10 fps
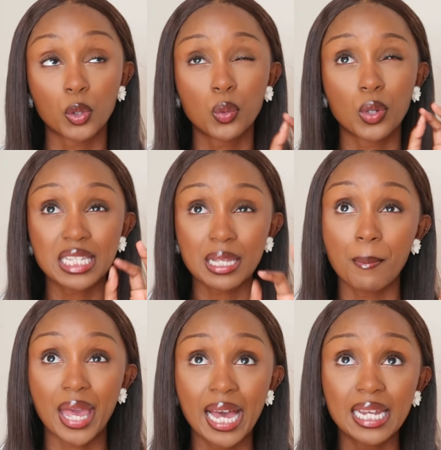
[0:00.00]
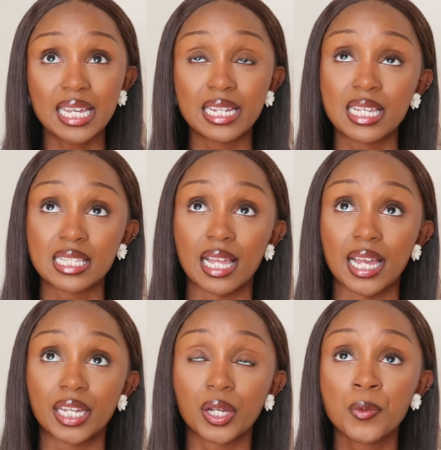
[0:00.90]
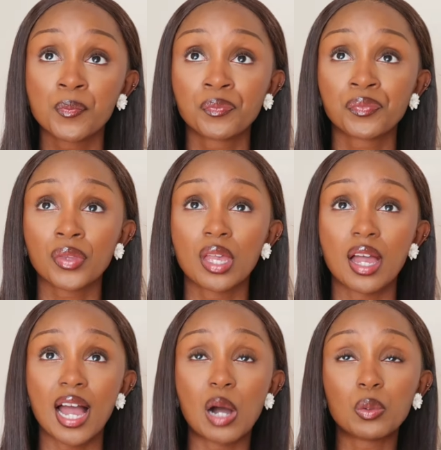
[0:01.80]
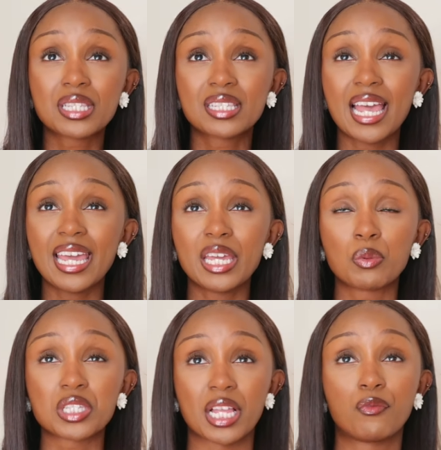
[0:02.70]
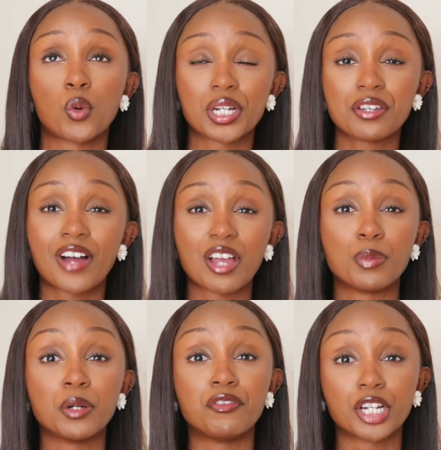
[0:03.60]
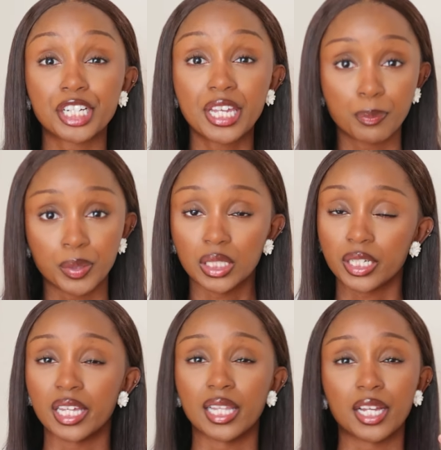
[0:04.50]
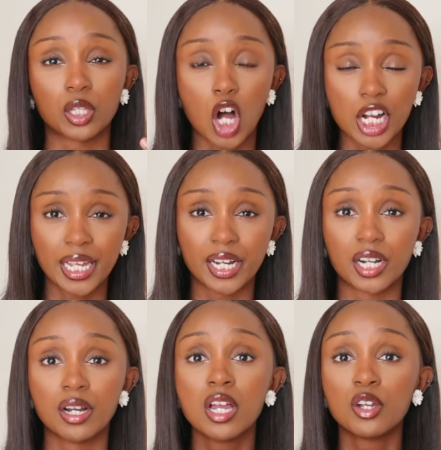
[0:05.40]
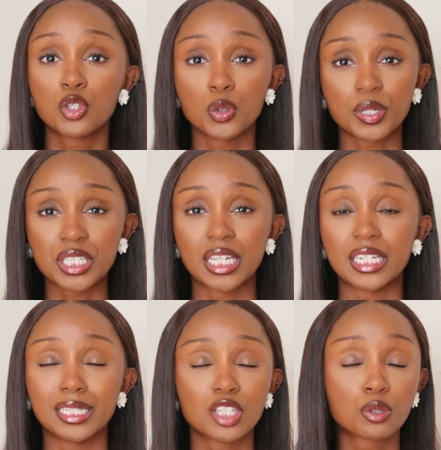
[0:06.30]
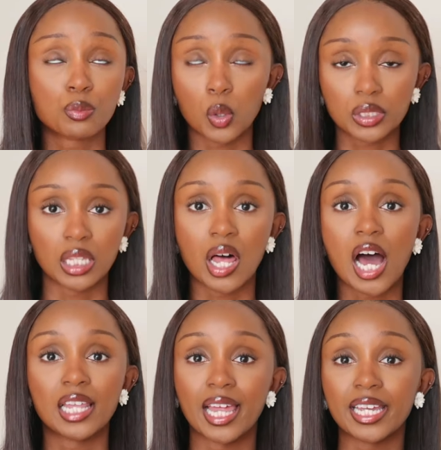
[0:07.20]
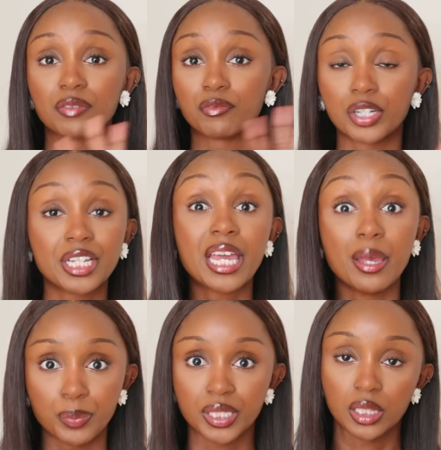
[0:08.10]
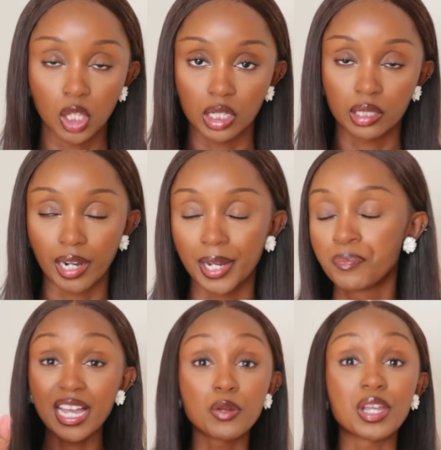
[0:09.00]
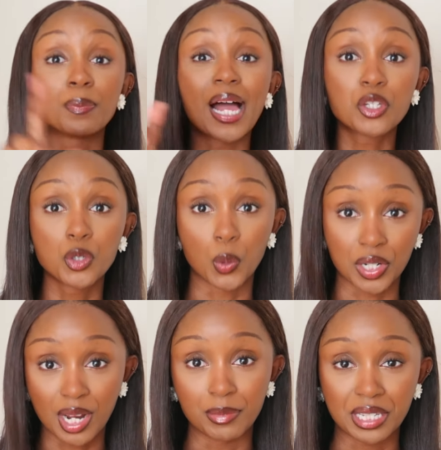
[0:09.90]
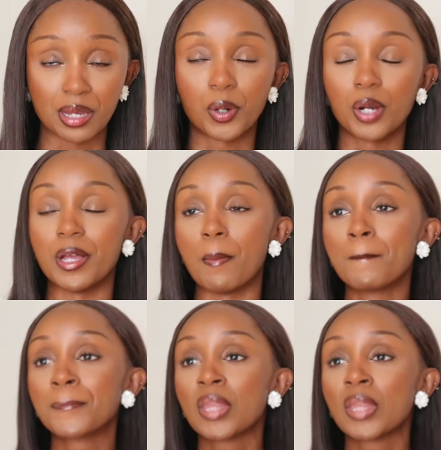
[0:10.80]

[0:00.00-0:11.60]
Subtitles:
was a man in his like, I would say he was like 45 but very hippie looking, like long hair, super skinny, smoked a lot, like very hippie look, right? Anyways, back to George coming to the apartment.